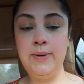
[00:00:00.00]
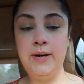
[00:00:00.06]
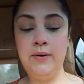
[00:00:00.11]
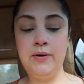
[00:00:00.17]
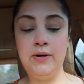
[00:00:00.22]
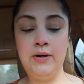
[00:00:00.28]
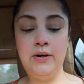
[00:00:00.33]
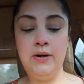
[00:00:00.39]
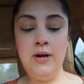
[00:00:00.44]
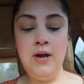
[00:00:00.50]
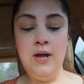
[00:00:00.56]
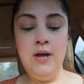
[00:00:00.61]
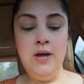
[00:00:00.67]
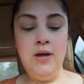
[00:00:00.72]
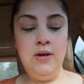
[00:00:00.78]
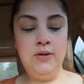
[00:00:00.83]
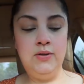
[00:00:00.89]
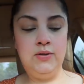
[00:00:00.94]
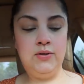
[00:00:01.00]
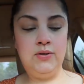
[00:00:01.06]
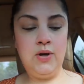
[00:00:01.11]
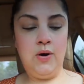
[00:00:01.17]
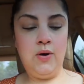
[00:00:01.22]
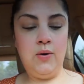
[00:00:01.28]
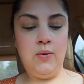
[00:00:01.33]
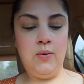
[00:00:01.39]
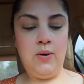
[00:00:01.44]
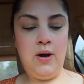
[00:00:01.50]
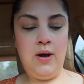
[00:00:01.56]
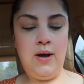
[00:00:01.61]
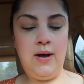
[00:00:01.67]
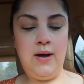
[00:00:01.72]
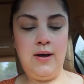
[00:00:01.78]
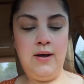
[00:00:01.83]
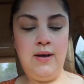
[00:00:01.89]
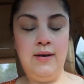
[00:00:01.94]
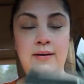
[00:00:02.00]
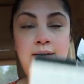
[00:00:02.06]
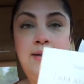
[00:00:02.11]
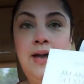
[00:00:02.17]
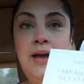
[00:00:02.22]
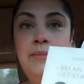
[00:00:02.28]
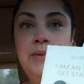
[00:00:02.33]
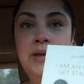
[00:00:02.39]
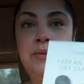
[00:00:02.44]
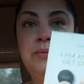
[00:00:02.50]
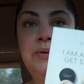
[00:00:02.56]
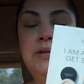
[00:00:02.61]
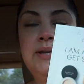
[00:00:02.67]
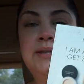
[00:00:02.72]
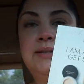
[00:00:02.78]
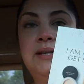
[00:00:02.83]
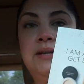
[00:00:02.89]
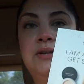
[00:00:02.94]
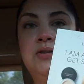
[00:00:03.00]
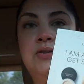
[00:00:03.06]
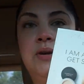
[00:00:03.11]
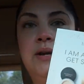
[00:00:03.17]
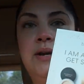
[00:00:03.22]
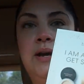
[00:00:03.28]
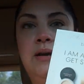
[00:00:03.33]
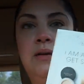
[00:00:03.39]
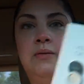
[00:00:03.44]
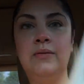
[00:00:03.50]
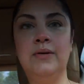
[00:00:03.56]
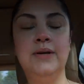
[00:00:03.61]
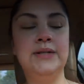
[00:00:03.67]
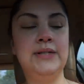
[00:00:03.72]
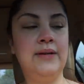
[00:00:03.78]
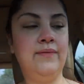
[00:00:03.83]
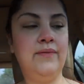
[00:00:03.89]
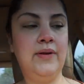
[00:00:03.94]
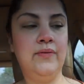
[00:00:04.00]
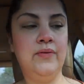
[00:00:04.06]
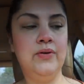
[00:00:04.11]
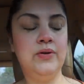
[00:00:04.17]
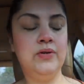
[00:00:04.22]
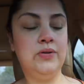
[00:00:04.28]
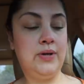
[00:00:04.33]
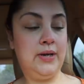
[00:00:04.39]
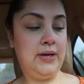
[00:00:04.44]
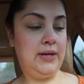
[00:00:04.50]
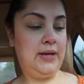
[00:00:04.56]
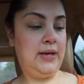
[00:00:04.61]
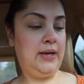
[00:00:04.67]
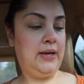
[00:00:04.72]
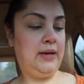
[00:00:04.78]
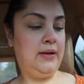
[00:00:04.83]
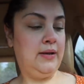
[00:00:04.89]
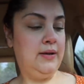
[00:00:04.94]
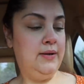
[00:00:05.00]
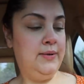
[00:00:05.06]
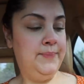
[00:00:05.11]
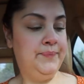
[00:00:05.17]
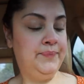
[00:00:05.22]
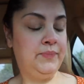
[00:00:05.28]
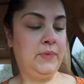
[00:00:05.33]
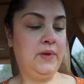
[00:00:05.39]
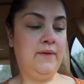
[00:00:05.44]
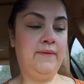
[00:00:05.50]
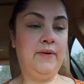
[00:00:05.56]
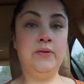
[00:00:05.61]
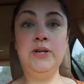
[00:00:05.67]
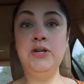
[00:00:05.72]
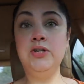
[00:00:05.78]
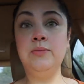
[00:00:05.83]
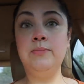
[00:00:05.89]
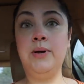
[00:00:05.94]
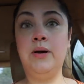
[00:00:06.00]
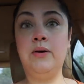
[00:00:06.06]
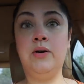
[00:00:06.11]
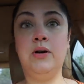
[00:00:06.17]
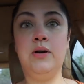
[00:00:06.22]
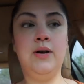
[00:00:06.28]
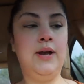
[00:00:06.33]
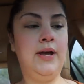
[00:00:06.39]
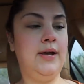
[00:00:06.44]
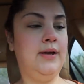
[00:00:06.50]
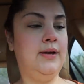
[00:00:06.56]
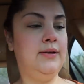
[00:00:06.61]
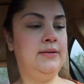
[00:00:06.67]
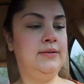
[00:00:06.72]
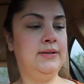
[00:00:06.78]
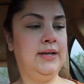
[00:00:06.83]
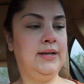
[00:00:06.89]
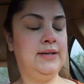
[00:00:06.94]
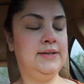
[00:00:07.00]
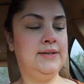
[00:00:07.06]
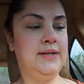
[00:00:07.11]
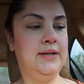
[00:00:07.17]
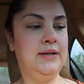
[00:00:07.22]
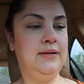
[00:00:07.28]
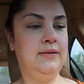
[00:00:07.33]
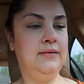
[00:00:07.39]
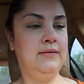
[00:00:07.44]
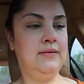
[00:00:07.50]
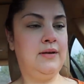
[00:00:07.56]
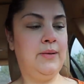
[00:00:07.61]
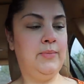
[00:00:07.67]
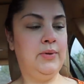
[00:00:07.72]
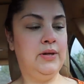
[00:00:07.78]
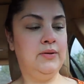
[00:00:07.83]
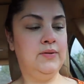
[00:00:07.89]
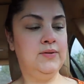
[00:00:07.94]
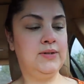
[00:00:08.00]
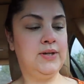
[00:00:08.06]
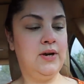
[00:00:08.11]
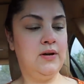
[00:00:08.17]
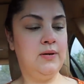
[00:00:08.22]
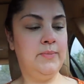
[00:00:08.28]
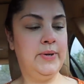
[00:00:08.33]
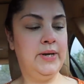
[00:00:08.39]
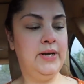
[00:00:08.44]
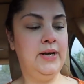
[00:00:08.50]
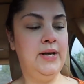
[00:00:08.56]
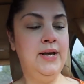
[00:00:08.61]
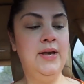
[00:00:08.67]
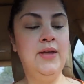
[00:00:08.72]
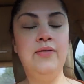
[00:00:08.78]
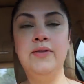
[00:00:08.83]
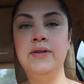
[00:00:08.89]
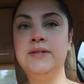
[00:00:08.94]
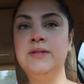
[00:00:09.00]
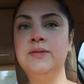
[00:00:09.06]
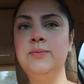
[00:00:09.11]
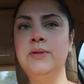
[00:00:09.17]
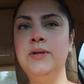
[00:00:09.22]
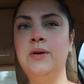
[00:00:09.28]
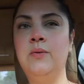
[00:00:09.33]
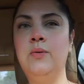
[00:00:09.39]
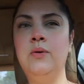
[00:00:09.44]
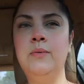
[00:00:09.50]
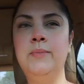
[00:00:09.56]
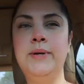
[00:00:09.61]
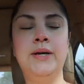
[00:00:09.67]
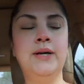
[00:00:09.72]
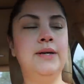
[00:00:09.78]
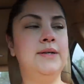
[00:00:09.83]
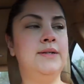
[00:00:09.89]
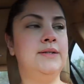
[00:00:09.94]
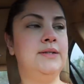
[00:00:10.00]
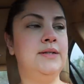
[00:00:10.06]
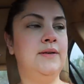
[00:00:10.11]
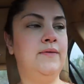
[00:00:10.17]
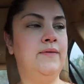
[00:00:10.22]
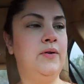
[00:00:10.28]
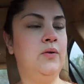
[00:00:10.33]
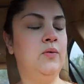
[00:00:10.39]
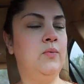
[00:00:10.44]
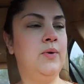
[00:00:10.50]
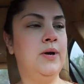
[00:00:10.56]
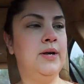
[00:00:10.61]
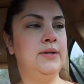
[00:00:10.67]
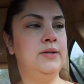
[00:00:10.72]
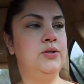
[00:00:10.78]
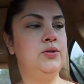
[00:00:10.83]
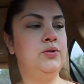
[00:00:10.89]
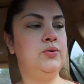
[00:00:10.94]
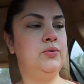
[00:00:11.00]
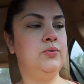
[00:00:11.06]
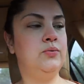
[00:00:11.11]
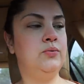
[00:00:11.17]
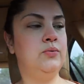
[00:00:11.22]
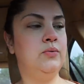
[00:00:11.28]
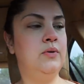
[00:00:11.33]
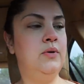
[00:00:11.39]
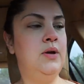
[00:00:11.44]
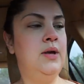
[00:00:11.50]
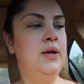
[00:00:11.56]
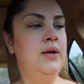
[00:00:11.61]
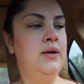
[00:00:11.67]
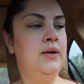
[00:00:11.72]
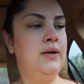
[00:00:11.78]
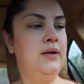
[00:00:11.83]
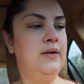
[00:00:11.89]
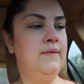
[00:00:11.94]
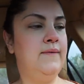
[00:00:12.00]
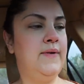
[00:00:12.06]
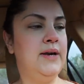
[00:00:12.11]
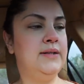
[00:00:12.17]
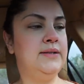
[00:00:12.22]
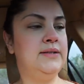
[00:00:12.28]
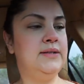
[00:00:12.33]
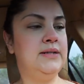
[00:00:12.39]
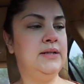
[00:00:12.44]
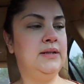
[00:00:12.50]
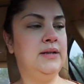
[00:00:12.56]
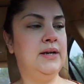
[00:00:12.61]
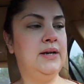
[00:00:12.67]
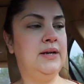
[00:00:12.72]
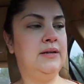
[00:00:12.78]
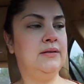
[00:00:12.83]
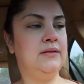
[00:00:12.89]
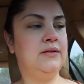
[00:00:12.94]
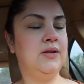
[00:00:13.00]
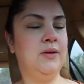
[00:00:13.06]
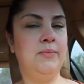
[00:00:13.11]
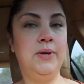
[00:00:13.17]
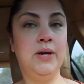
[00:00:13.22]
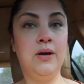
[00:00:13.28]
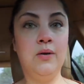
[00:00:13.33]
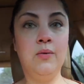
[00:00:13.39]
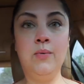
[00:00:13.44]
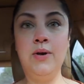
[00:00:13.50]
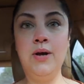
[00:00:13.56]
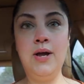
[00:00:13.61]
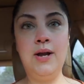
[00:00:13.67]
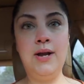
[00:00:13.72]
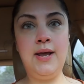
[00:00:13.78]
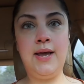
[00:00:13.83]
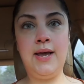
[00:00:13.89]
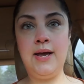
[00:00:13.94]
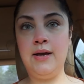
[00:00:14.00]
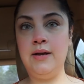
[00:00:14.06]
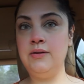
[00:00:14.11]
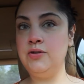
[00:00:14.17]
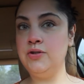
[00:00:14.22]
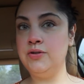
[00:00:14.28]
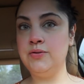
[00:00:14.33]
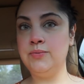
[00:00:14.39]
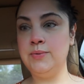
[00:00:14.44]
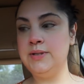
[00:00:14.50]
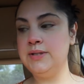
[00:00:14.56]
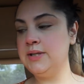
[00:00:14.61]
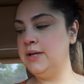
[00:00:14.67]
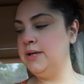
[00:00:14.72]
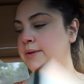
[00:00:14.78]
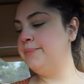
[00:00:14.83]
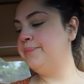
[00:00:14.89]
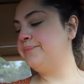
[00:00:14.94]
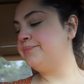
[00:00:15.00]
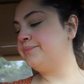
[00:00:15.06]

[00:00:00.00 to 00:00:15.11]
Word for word: powder. So uh, yeah, I'm like really excited to try it out because I've never tried a foundation powder and like I said, I'm a little scared, but this is really cool because if you don't want to invest in like the bigger one and just risk it